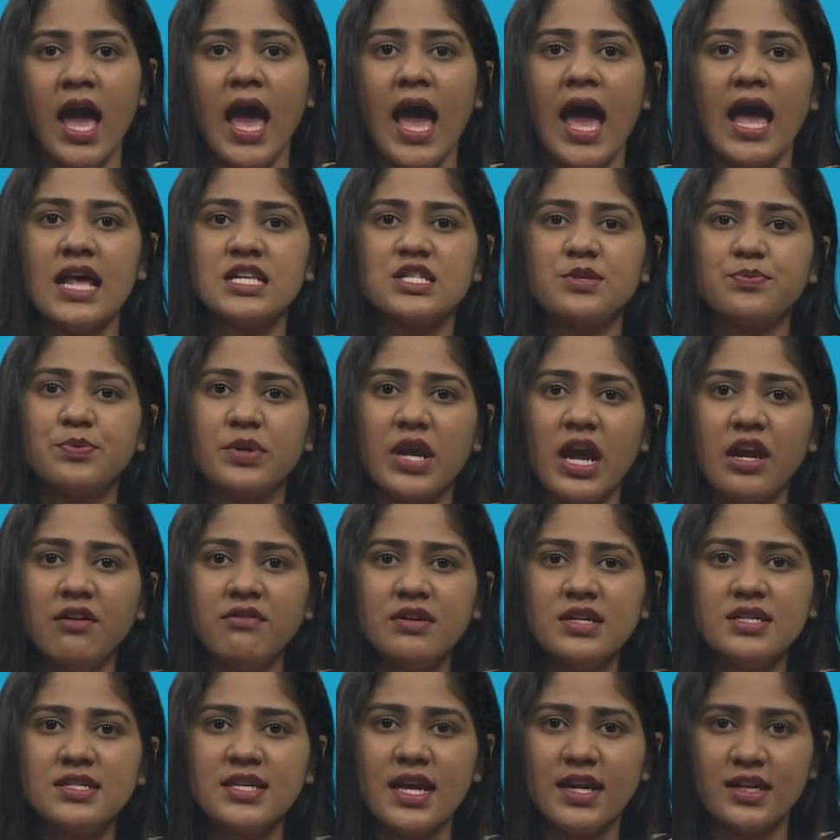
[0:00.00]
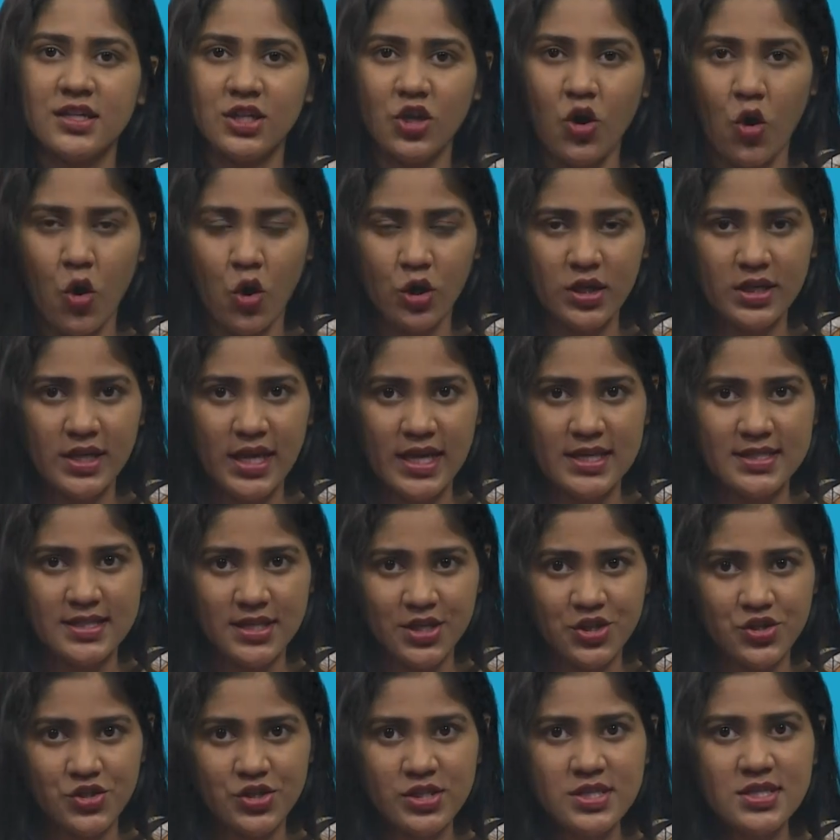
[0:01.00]
as private sector
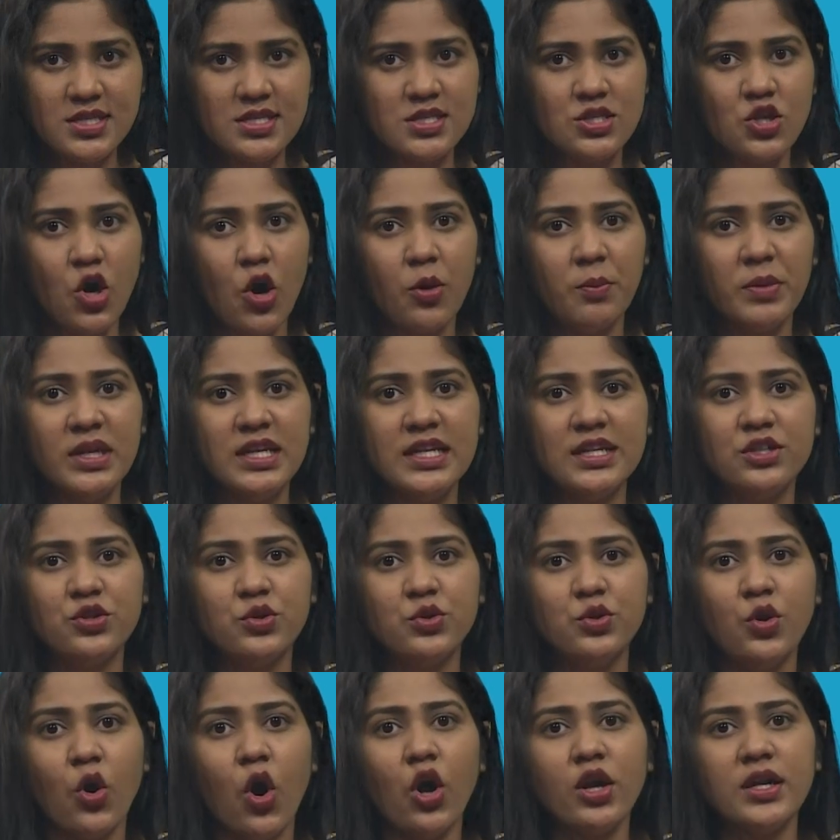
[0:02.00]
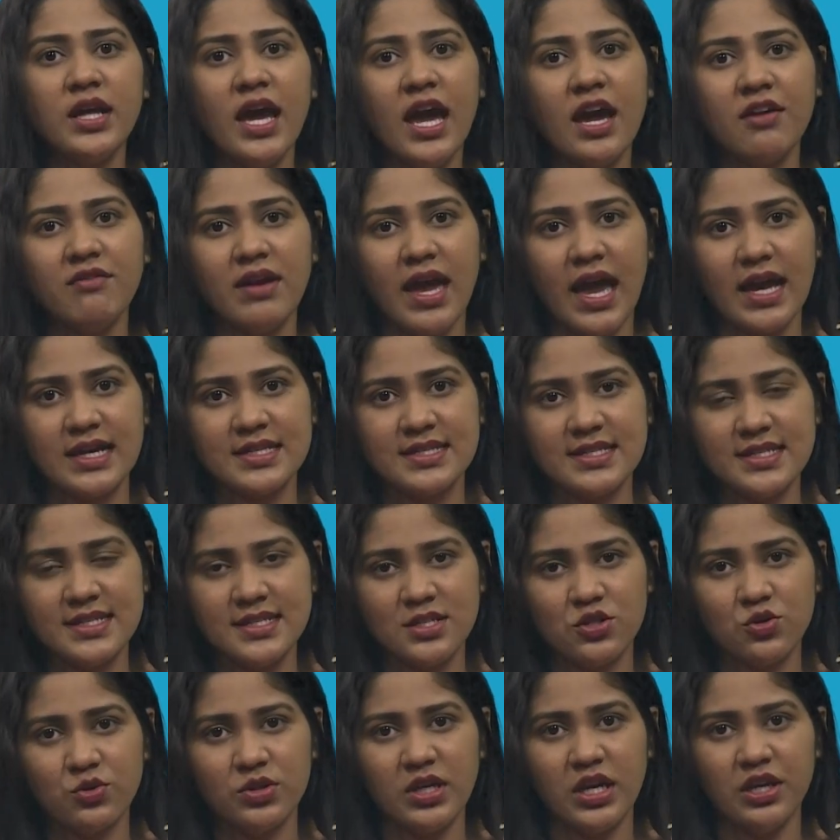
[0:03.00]
organizations normally do not have access
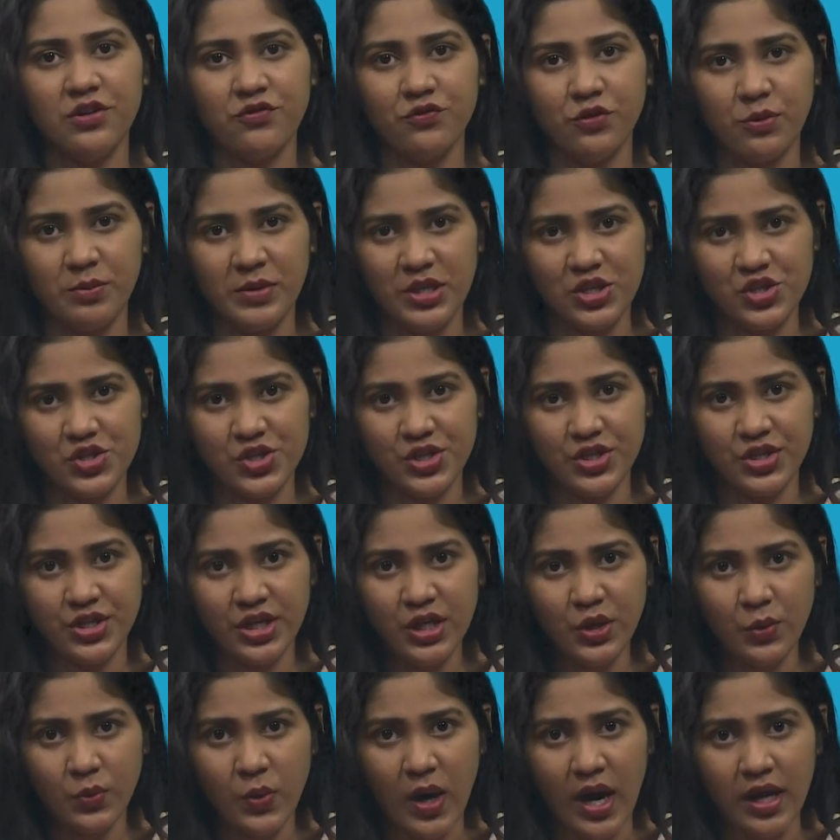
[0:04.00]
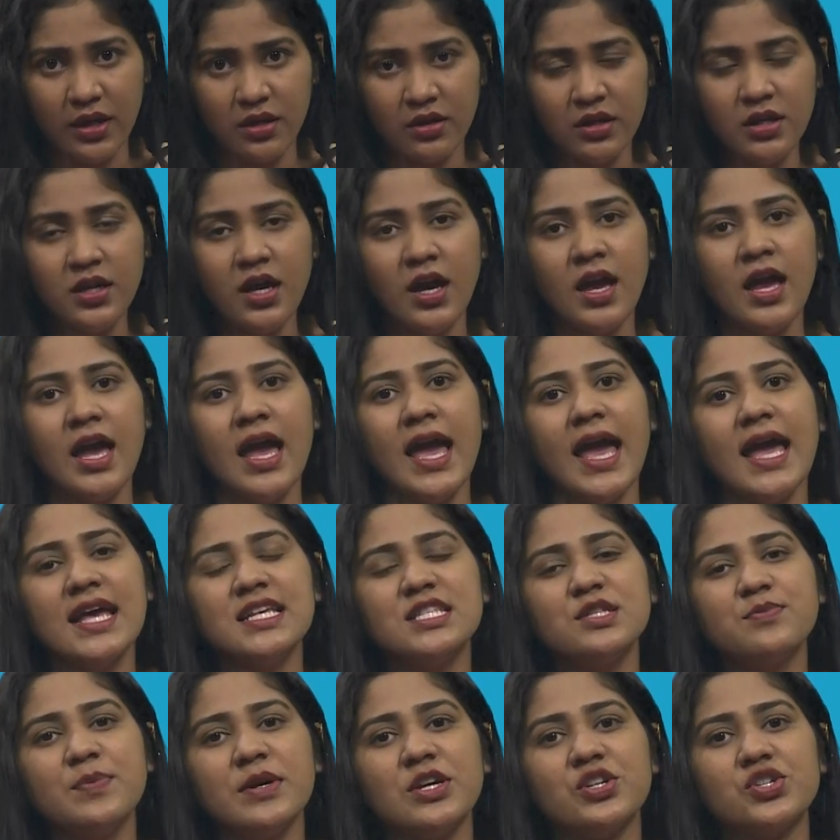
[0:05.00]
to the information required,
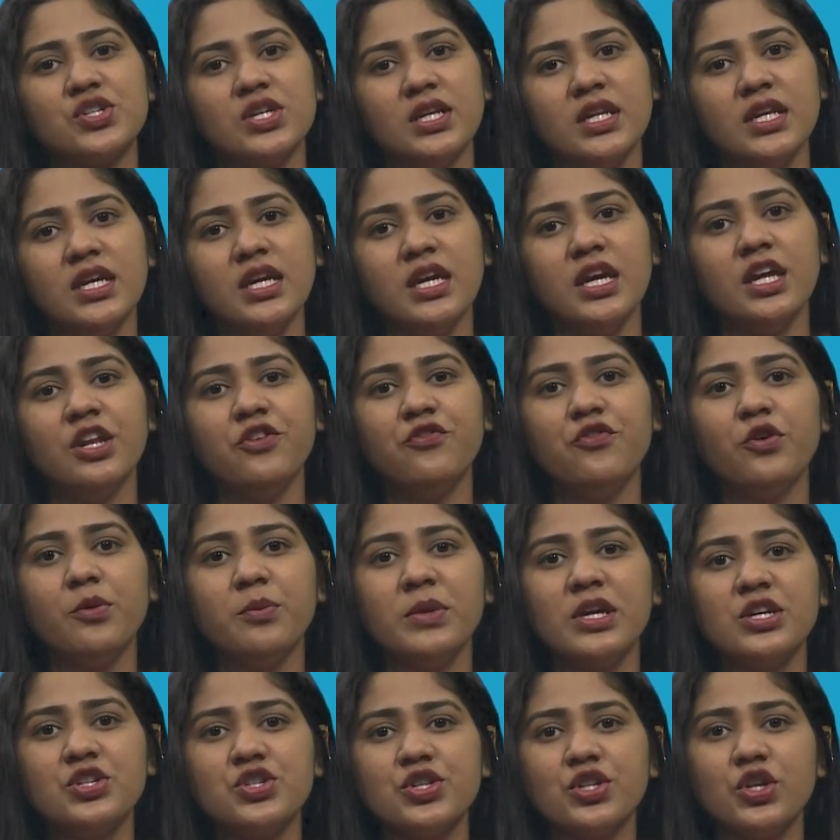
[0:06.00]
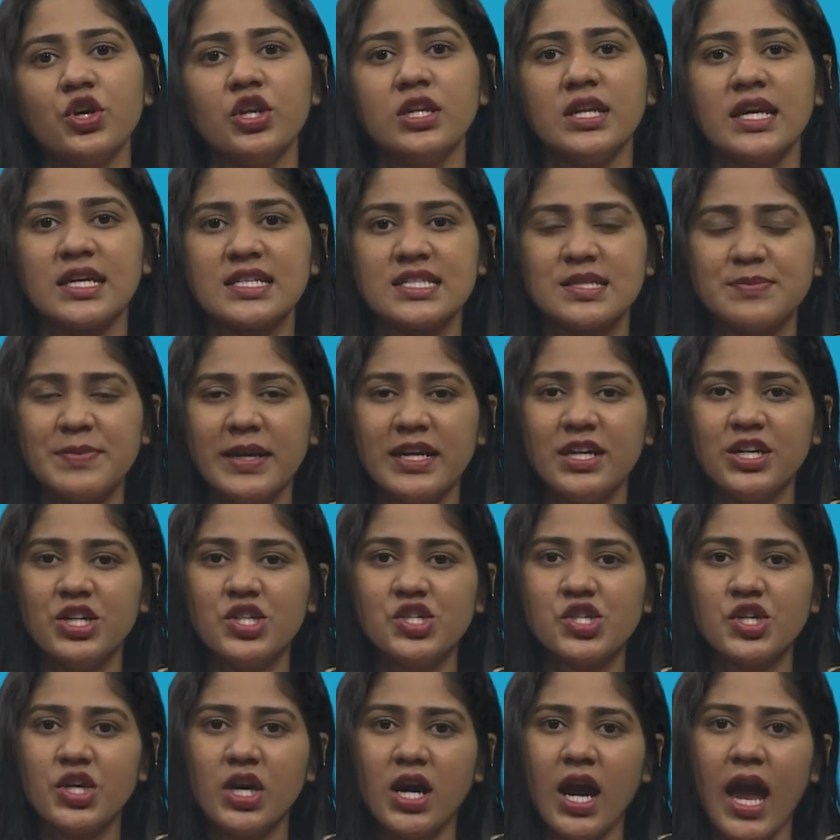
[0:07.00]
especially information on
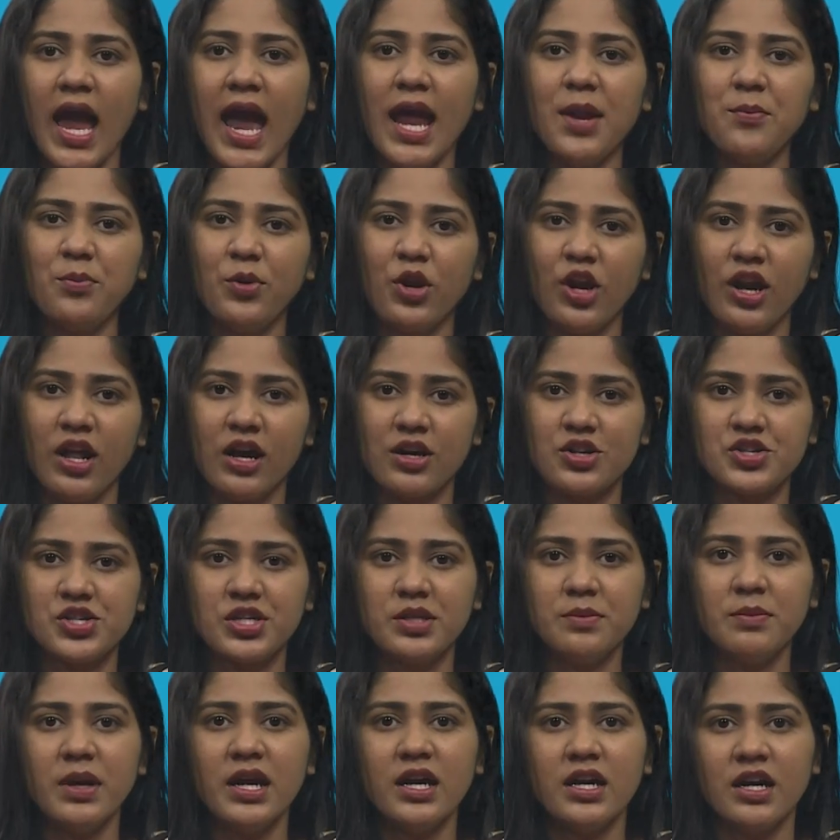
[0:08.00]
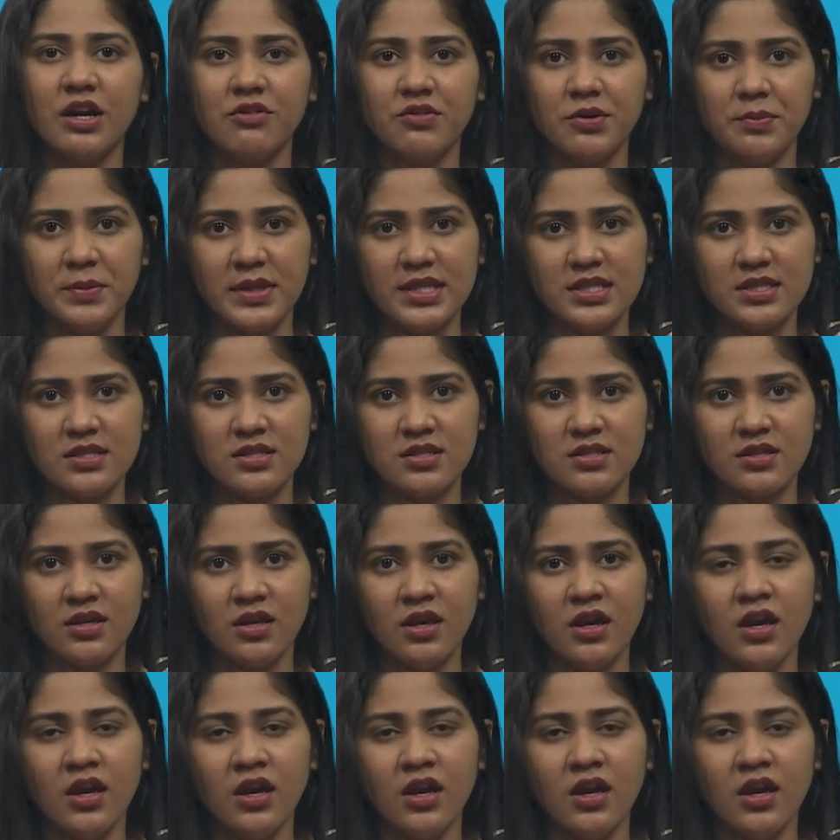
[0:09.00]
expenditure and production by governments.